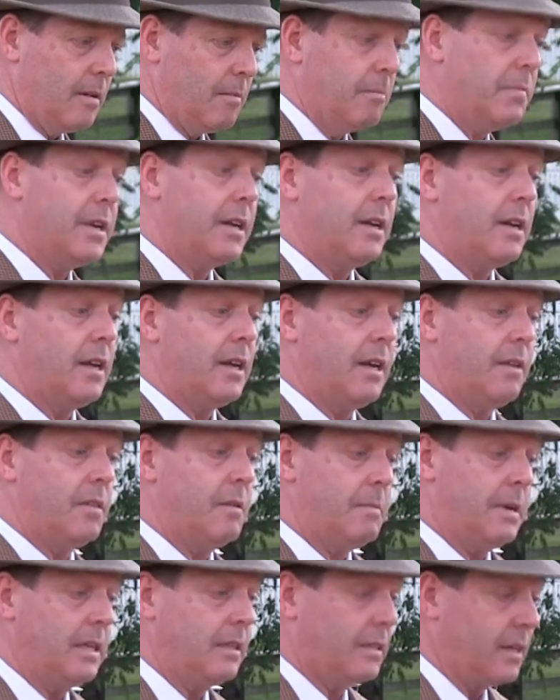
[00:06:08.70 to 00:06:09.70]
But in
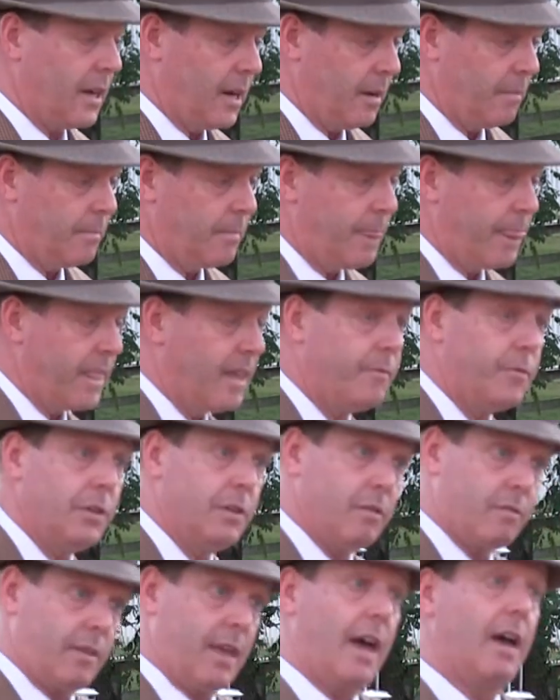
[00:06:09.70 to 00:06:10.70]
the meantime, if you
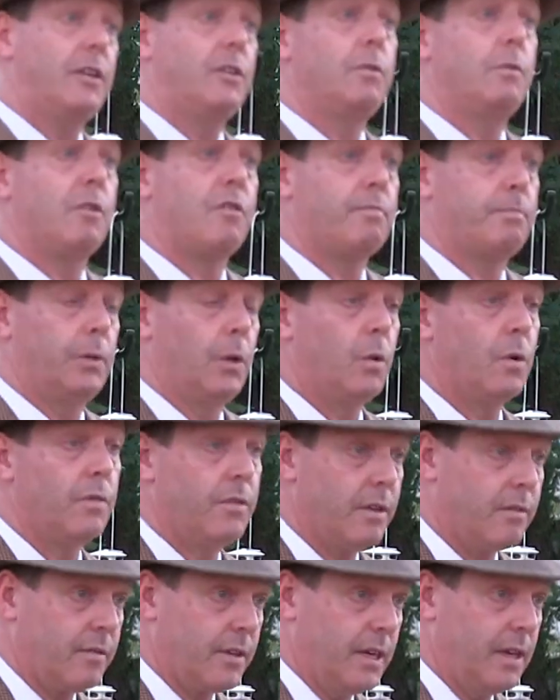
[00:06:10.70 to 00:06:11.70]
decide to explore
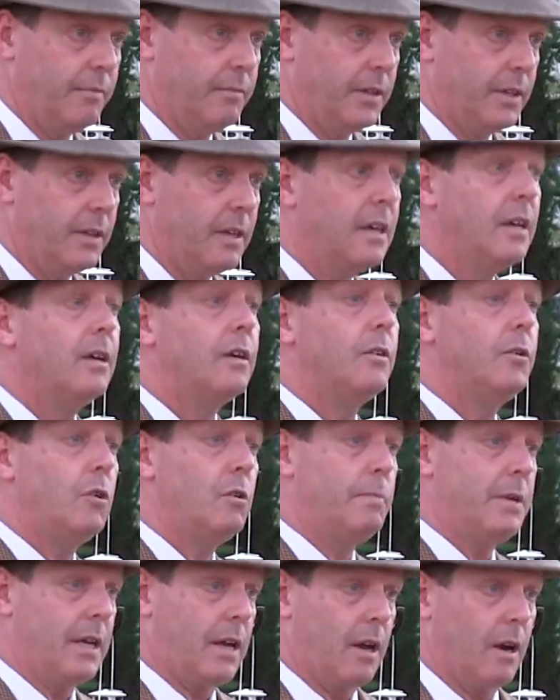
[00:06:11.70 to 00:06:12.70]
this evening,
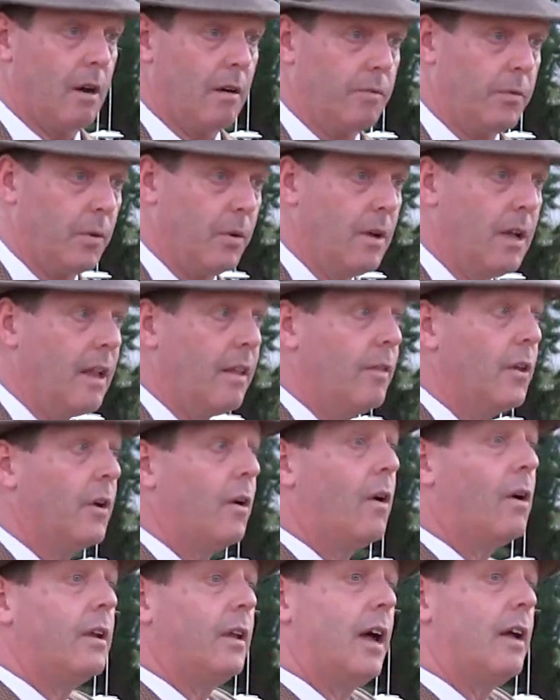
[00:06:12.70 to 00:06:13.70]
do be careful. There
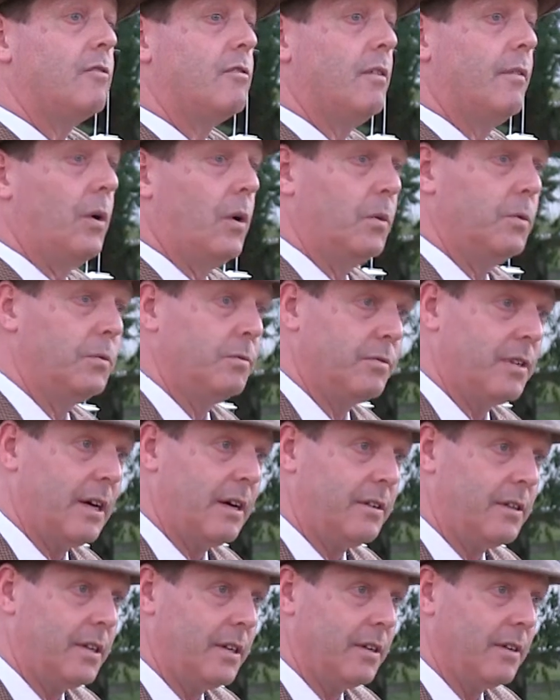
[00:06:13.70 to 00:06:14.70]
are lots of holes
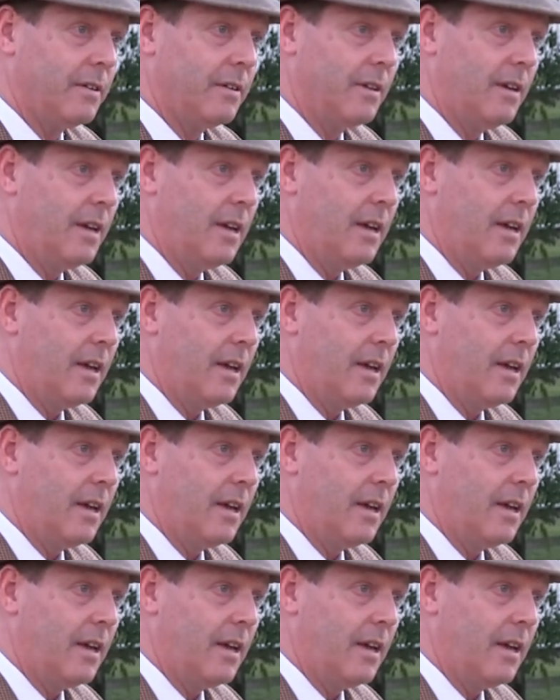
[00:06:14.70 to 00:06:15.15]
out here.